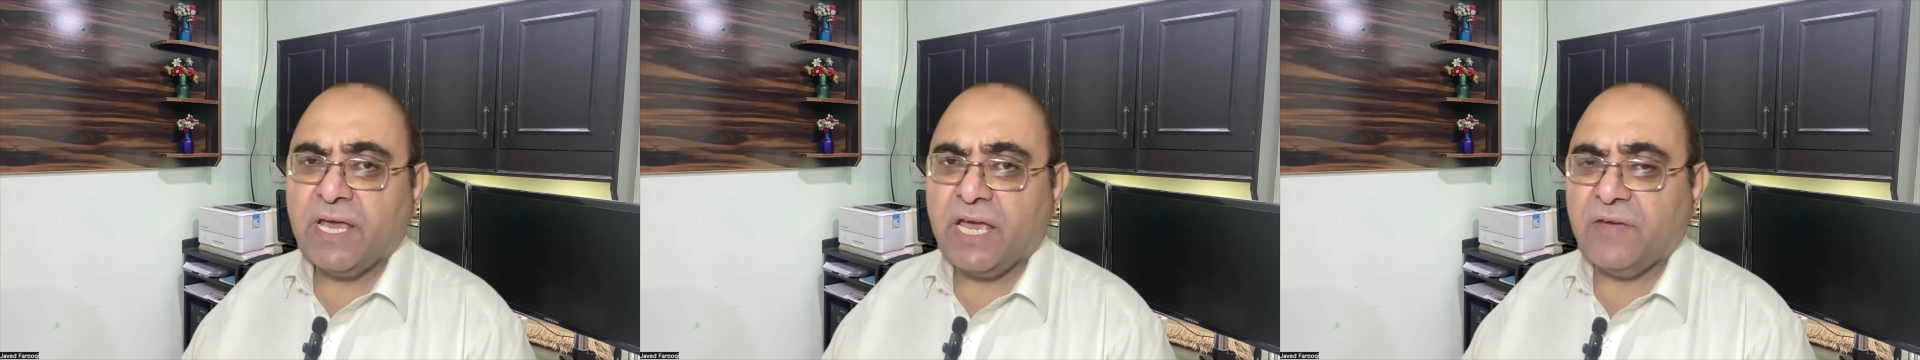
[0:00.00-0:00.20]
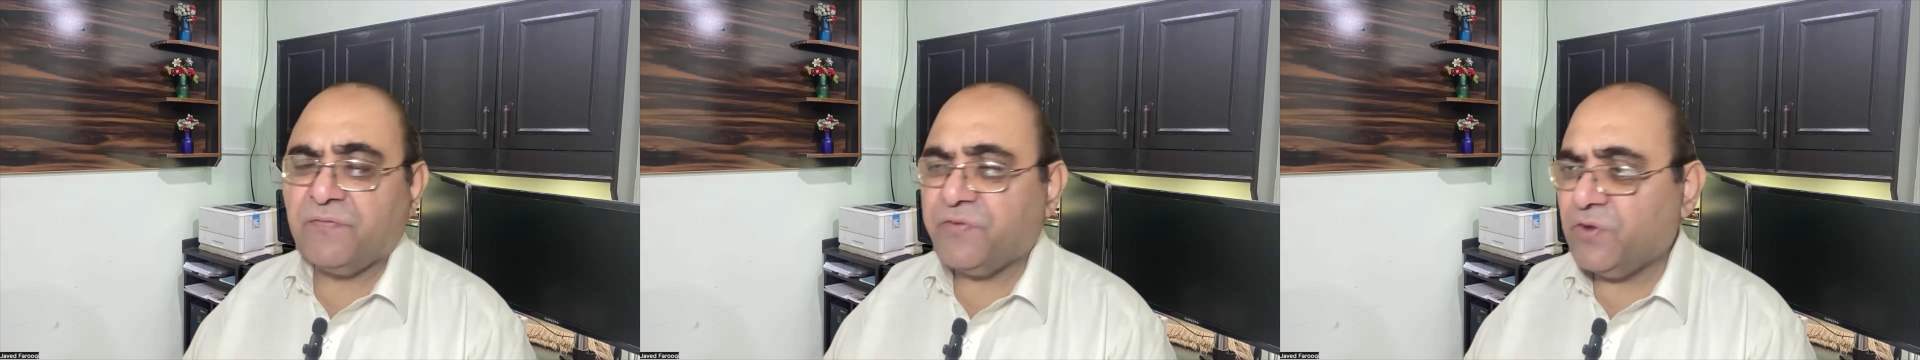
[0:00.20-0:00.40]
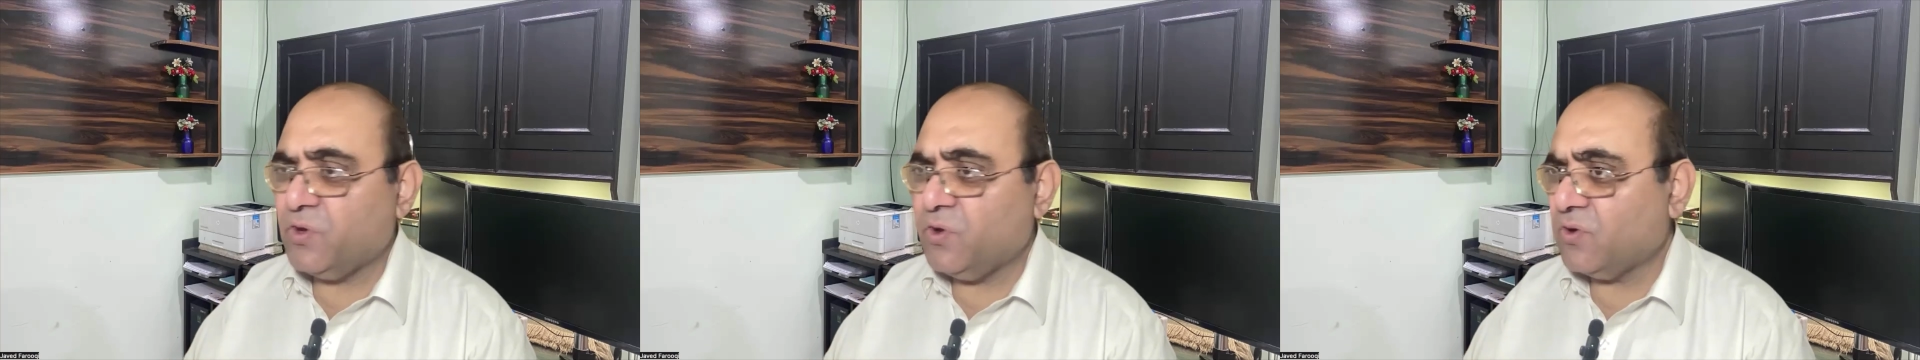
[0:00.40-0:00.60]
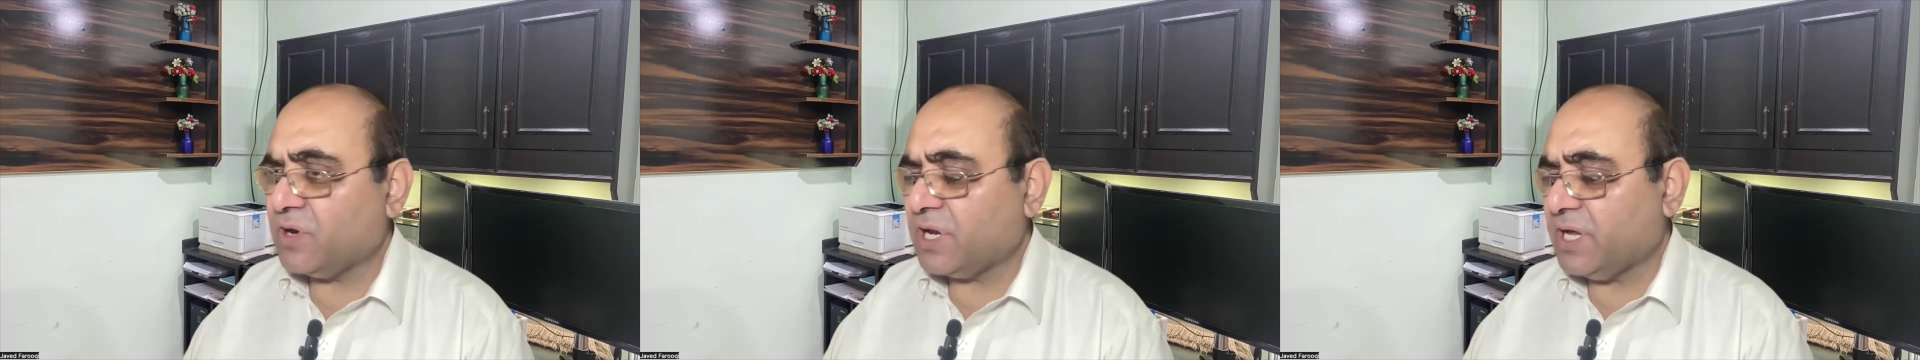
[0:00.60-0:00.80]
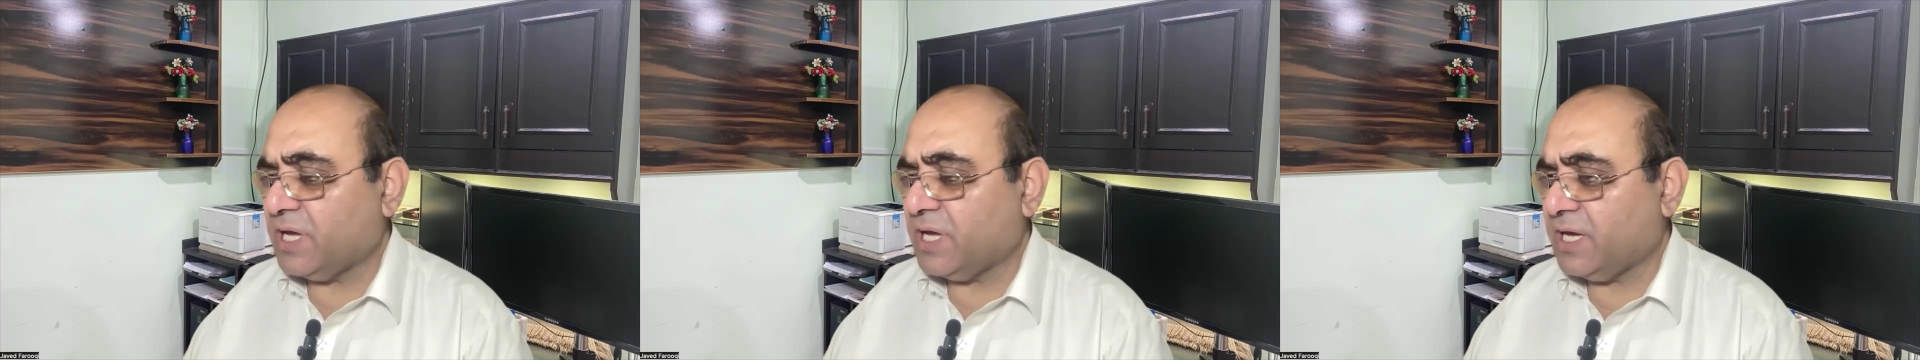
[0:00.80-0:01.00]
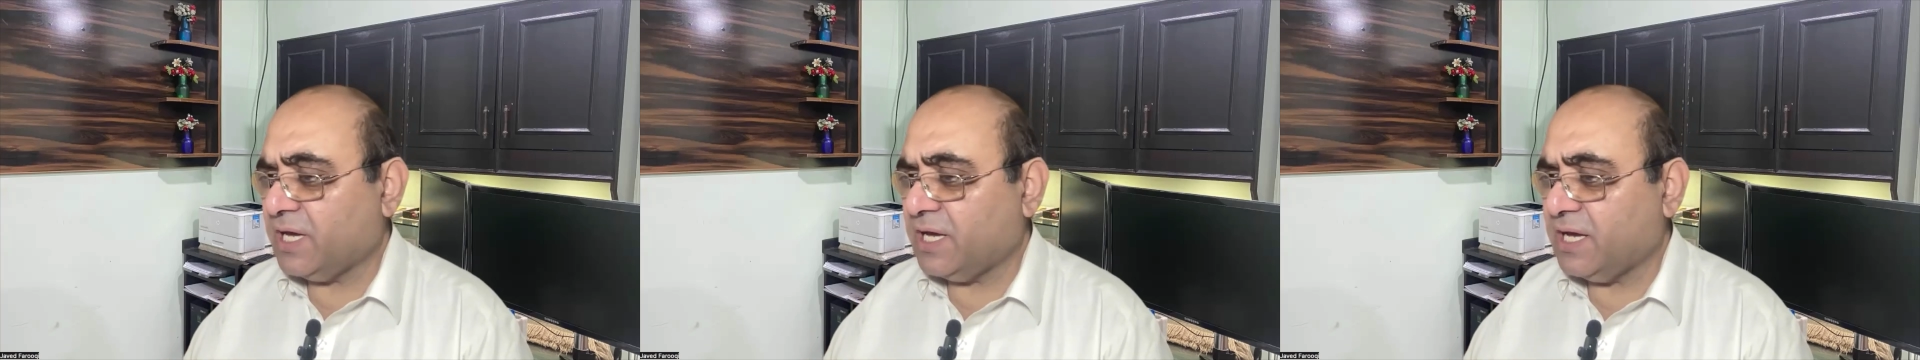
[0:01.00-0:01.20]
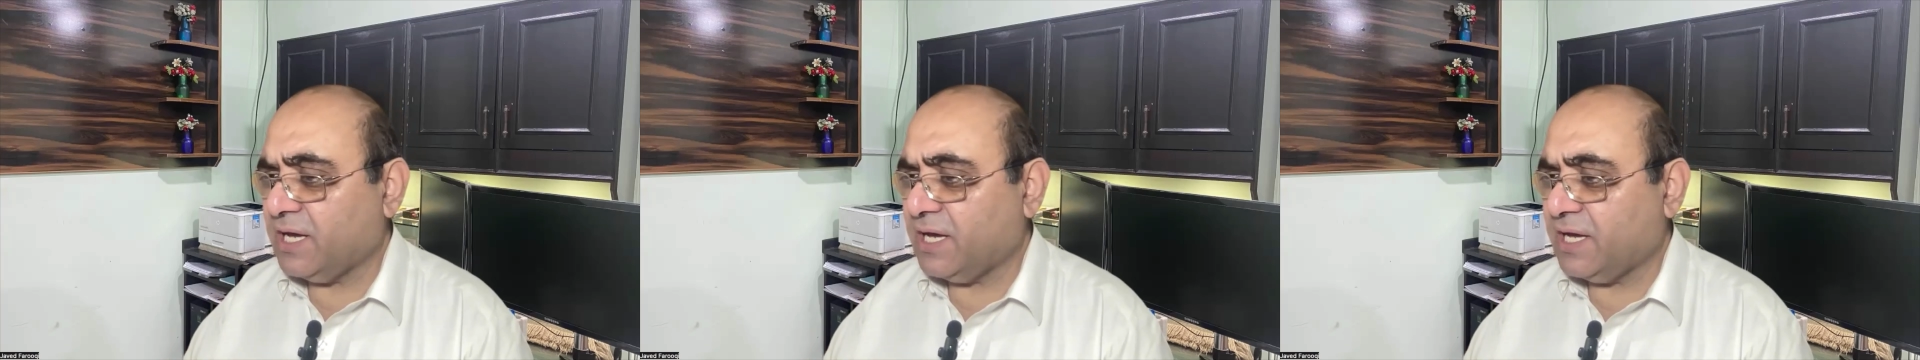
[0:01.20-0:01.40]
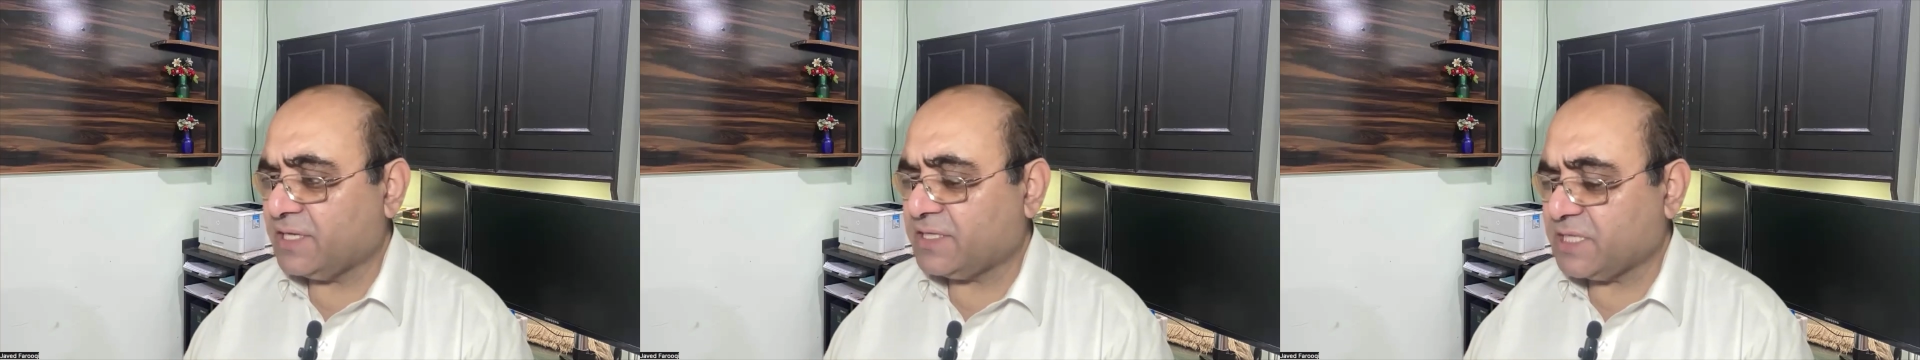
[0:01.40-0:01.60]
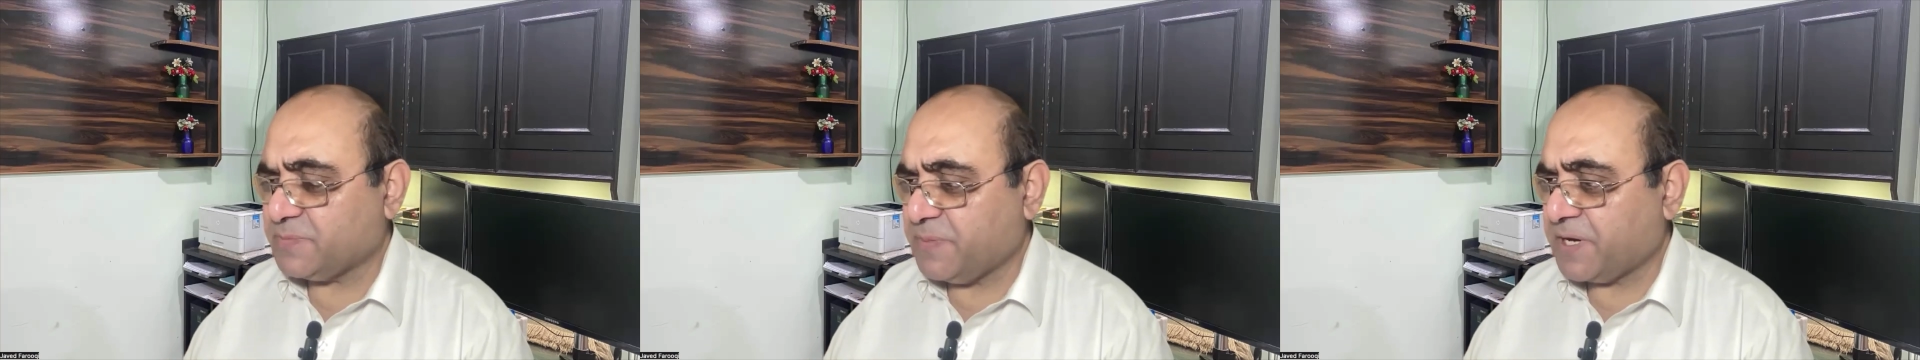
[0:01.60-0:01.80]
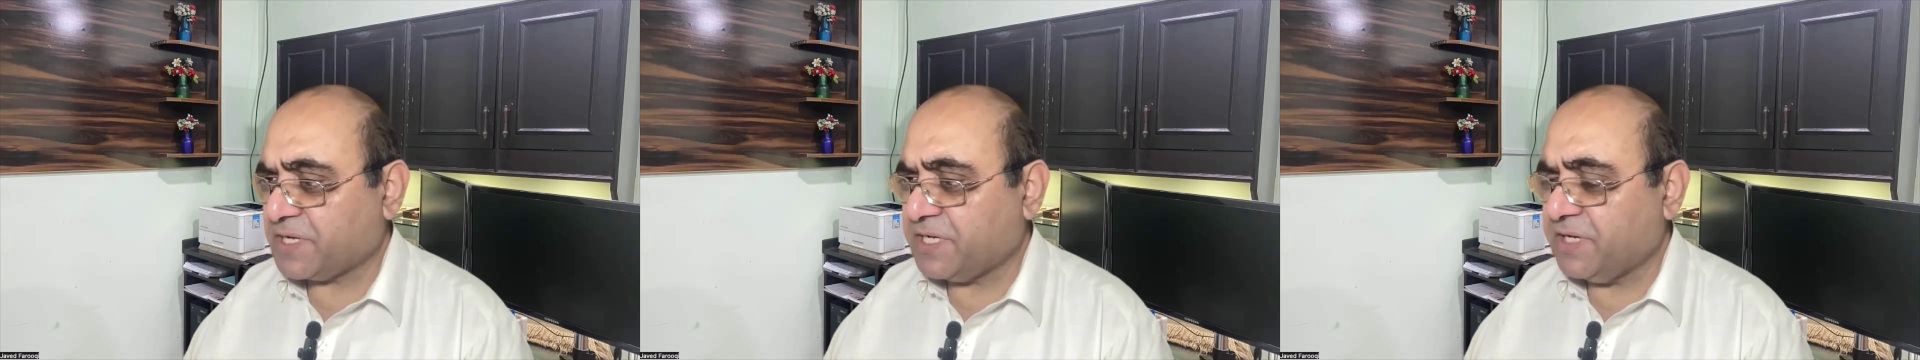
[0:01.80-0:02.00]
if you're
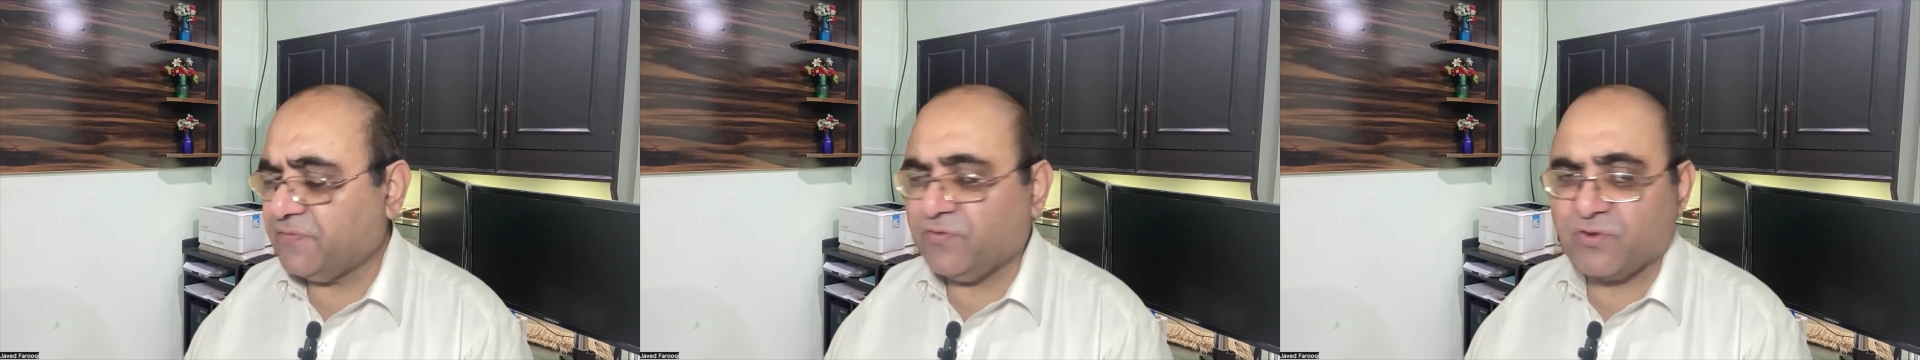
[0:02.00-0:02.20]
suspecting